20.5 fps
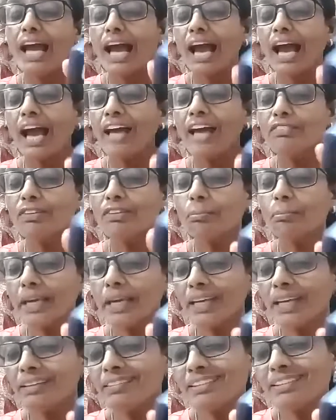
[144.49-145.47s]
And we
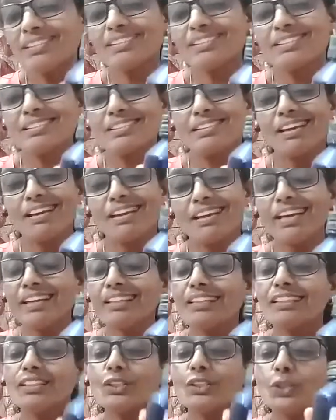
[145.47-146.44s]
make this ink
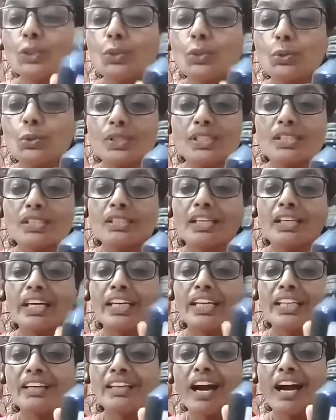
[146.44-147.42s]
use
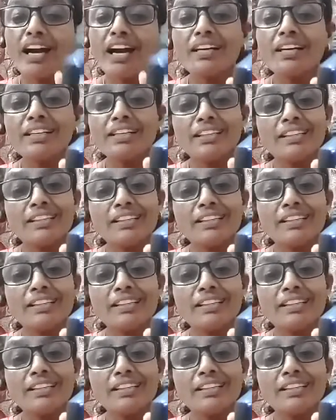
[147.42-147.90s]
in our